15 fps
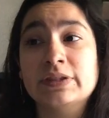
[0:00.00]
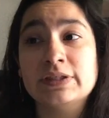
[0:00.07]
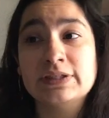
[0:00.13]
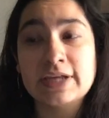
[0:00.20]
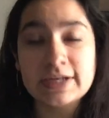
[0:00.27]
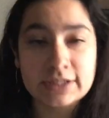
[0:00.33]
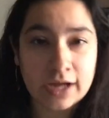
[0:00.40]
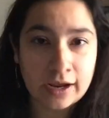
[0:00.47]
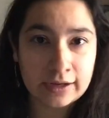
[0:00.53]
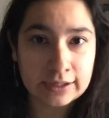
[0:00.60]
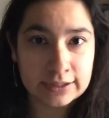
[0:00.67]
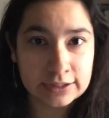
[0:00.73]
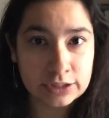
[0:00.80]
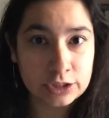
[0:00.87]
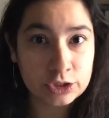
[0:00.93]
theta
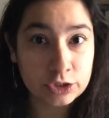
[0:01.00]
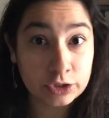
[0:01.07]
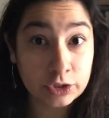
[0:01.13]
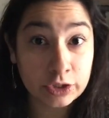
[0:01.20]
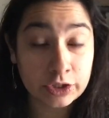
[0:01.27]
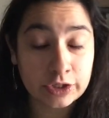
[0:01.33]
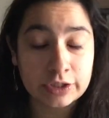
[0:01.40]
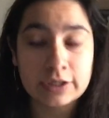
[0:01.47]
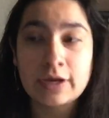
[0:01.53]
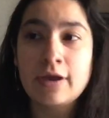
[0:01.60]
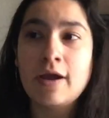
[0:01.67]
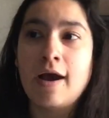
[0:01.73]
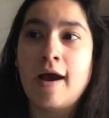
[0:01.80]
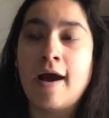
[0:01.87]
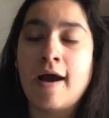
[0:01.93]
is slurred.
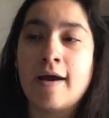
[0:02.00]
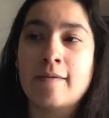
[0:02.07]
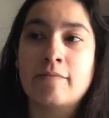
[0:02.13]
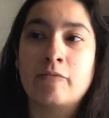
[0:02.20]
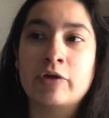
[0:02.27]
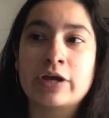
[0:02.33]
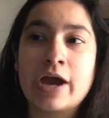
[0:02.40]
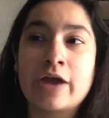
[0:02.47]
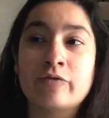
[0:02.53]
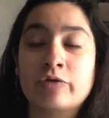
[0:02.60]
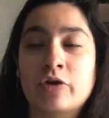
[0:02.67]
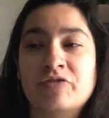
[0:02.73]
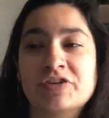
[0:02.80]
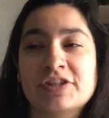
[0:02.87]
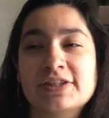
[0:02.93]
We kind of went
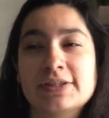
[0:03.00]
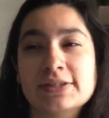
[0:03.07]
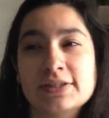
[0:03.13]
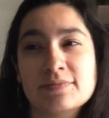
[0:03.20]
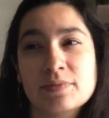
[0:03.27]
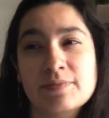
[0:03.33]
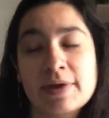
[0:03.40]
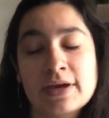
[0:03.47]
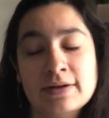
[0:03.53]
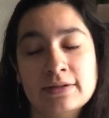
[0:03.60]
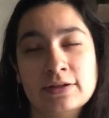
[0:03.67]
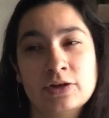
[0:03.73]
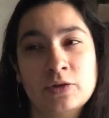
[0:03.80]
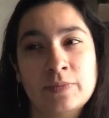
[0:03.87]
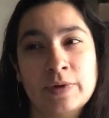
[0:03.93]
over this in summer band a
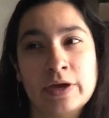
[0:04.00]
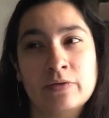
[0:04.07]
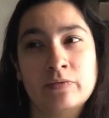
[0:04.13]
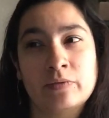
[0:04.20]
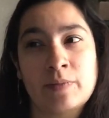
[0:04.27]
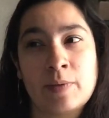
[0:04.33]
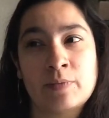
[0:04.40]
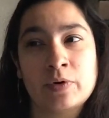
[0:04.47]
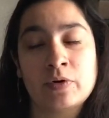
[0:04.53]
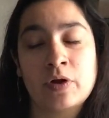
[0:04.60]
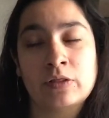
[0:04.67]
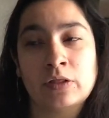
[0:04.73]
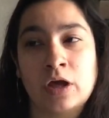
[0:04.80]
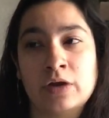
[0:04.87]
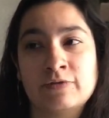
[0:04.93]
little bit. Remember, a
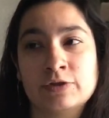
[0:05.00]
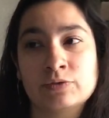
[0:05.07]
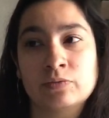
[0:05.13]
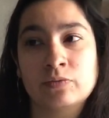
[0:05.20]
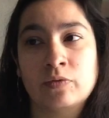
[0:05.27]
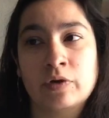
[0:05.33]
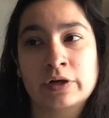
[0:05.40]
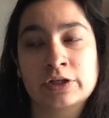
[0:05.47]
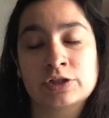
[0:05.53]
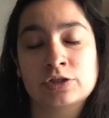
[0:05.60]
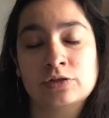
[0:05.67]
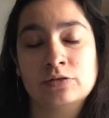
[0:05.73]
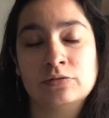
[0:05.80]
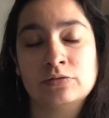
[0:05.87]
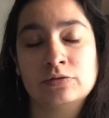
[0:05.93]
lot of us were wanting
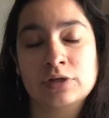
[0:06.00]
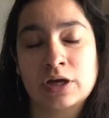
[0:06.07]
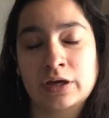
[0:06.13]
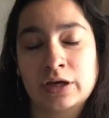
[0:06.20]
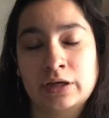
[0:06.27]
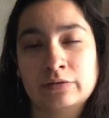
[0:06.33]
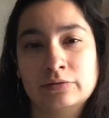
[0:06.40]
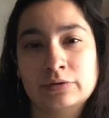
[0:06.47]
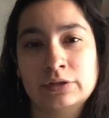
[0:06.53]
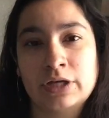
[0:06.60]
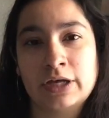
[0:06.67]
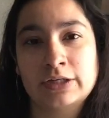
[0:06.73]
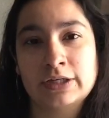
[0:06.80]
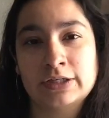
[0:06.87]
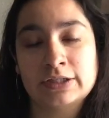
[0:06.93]
to tongue it da
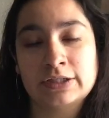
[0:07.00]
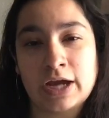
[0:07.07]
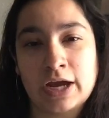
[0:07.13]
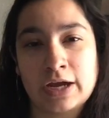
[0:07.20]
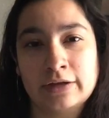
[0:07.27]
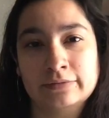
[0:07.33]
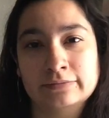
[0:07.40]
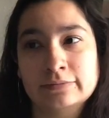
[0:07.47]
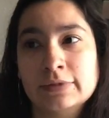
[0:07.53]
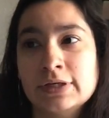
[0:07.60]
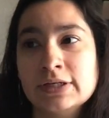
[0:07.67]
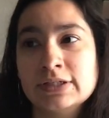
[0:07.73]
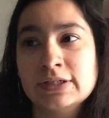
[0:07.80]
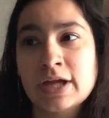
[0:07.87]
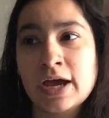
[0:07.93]
da da da
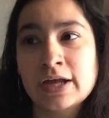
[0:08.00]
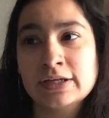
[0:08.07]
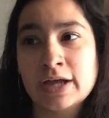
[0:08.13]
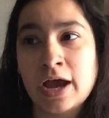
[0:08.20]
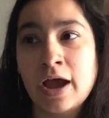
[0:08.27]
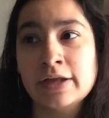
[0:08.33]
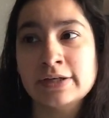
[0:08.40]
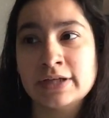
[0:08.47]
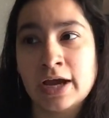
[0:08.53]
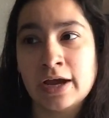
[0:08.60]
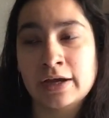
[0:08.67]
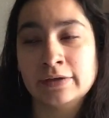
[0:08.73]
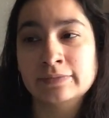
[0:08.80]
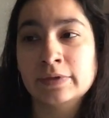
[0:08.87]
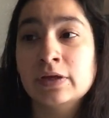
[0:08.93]
da da
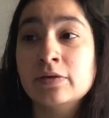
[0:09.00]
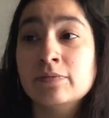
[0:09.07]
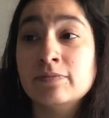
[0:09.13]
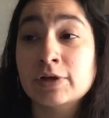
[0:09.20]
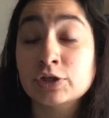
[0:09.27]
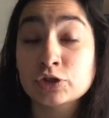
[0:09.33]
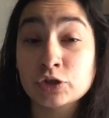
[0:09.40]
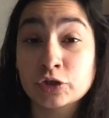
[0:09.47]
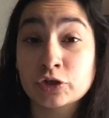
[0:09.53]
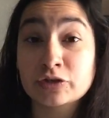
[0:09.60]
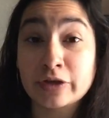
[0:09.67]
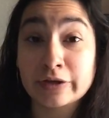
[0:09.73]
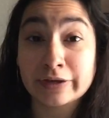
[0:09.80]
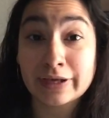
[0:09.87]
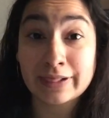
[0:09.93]
da. Make sure you're
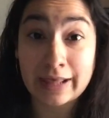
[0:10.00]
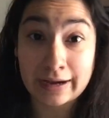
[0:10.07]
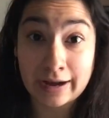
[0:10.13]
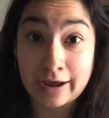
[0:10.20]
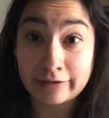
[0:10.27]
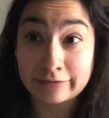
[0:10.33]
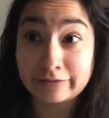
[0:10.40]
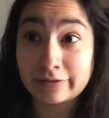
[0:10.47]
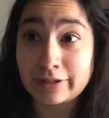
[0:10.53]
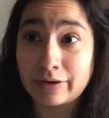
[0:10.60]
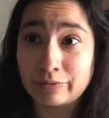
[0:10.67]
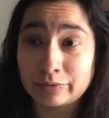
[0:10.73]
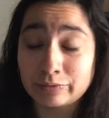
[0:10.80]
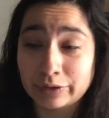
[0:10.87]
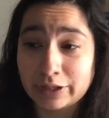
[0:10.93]
tonguing that F, and that
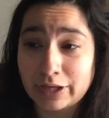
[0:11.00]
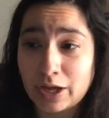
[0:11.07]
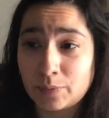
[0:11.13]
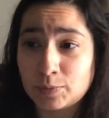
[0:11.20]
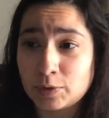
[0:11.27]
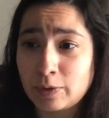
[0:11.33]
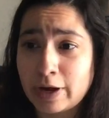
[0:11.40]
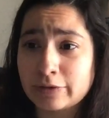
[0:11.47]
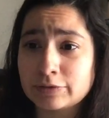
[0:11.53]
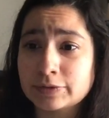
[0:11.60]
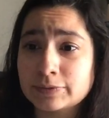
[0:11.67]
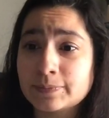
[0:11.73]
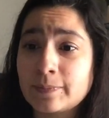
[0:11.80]
will really help you out.